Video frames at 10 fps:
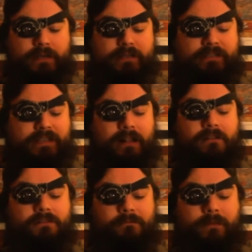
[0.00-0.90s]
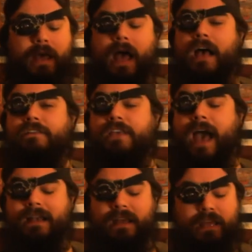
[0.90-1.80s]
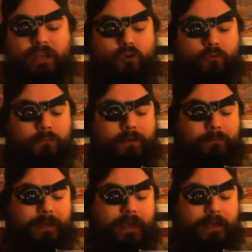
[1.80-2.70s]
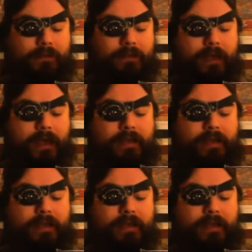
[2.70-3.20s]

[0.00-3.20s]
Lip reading: seldom has any human being,